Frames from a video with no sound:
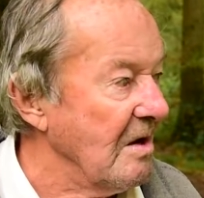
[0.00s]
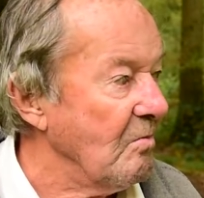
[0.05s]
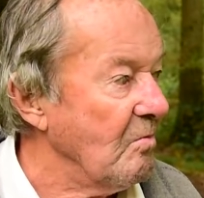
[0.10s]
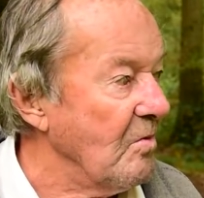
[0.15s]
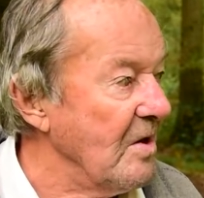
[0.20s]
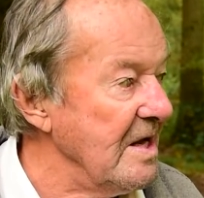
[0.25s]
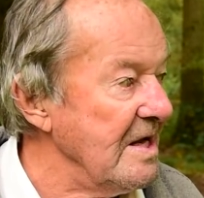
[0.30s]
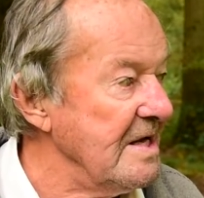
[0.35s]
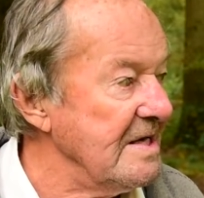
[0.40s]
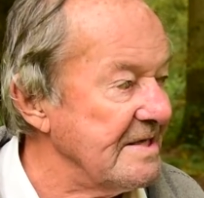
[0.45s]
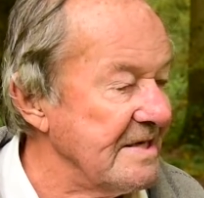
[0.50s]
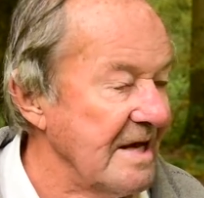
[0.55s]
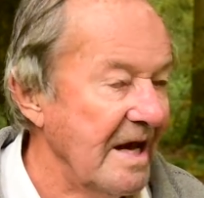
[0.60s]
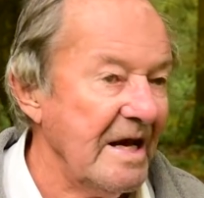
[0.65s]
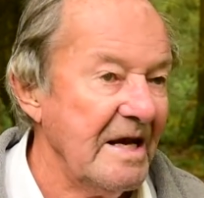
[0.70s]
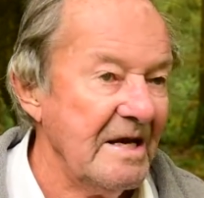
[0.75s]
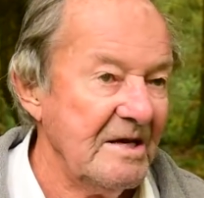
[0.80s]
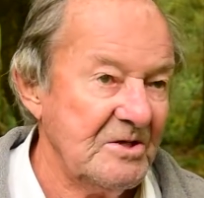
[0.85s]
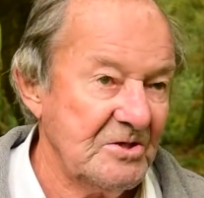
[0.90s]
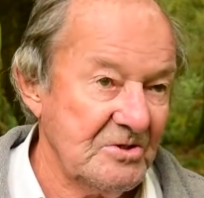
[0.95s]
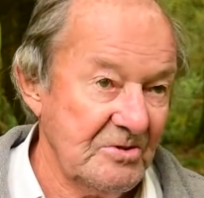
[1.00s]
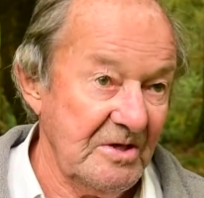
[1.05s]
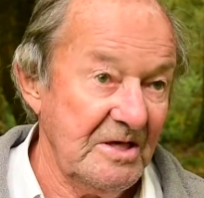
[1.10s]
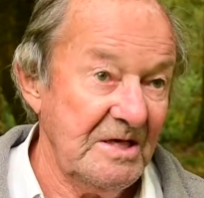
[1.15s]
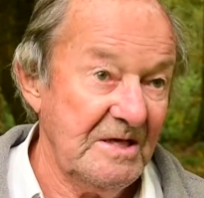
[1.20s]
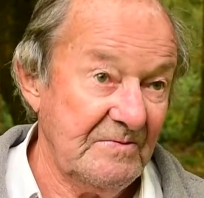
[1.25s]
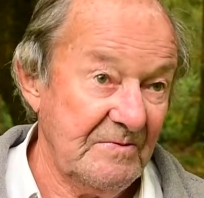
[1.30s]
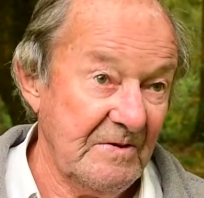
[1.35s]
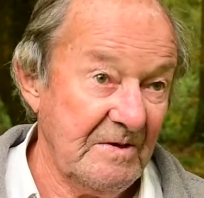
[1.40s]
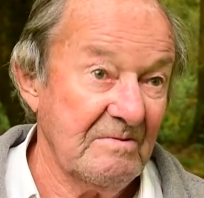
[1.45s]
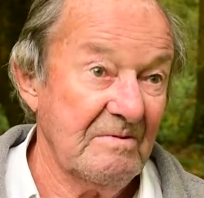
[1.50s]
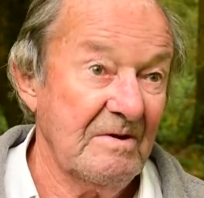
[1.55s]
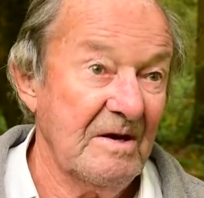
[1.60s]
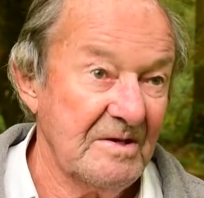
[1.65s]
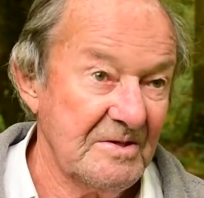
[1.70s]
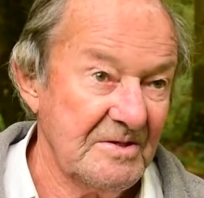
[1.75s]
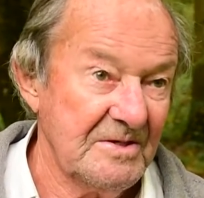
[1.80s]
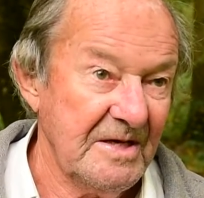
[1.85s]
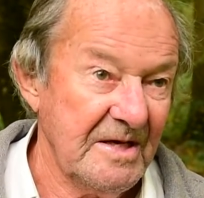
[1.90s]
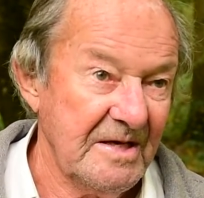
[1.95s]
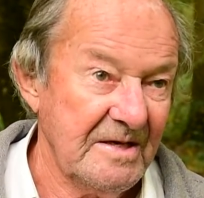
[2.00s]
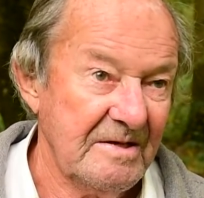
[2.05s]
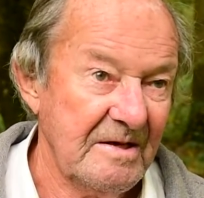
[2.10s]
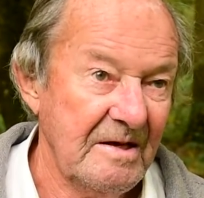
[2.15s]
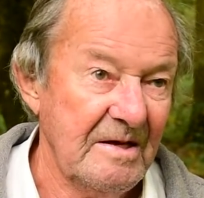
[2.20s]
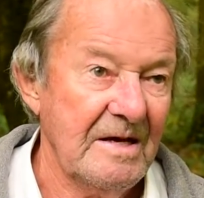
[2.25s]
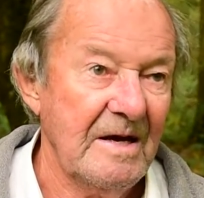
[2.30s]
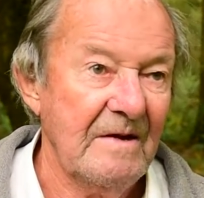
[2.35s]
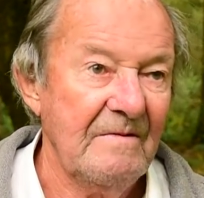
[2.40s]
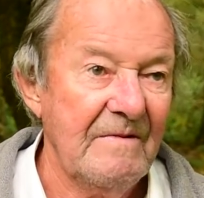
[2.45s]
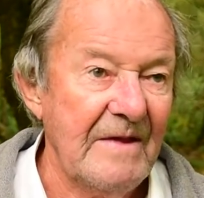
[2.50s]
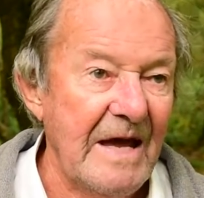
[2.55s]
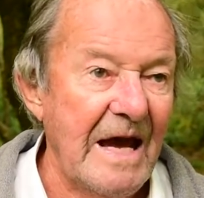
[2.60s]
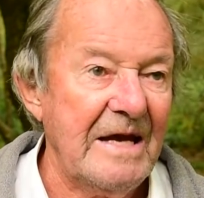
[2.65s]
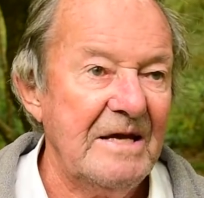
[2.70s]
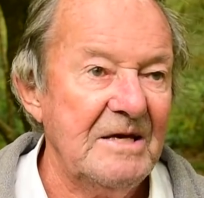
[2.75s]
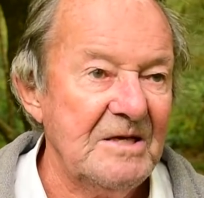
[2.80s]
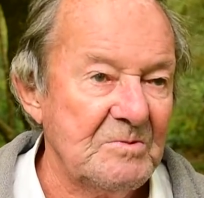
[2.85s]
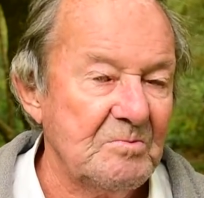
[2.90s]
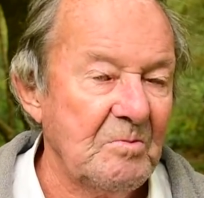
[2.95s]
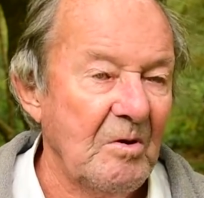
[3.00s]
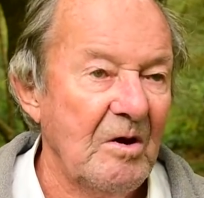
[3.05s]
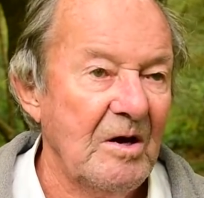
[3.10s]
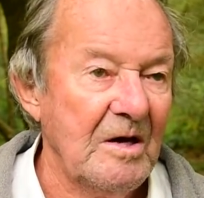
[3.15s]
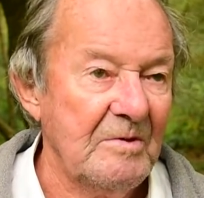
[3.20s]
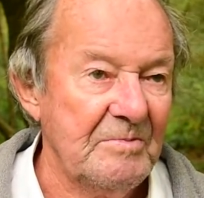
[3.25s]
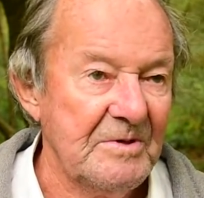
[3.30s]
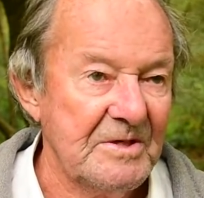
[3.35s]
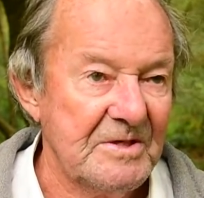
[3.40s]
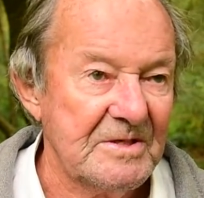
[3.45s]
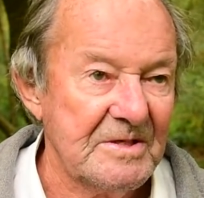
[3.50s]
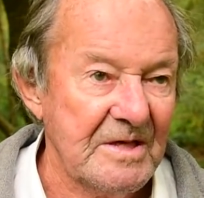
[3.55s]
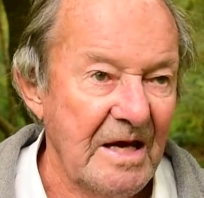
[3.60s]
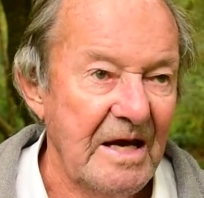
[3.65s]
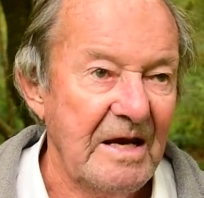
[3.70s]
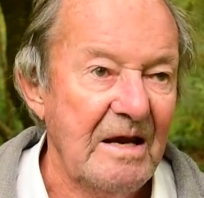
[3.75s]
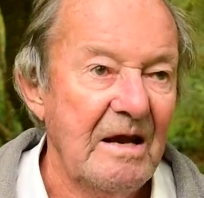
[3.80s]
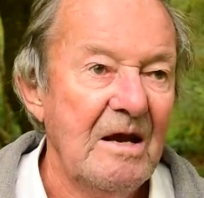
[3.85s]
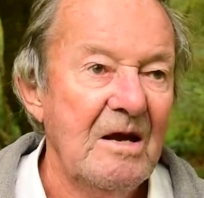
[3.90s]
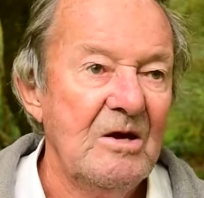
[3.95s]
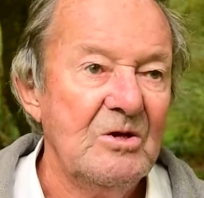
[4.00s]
We take trees for granted, and that is what I would say.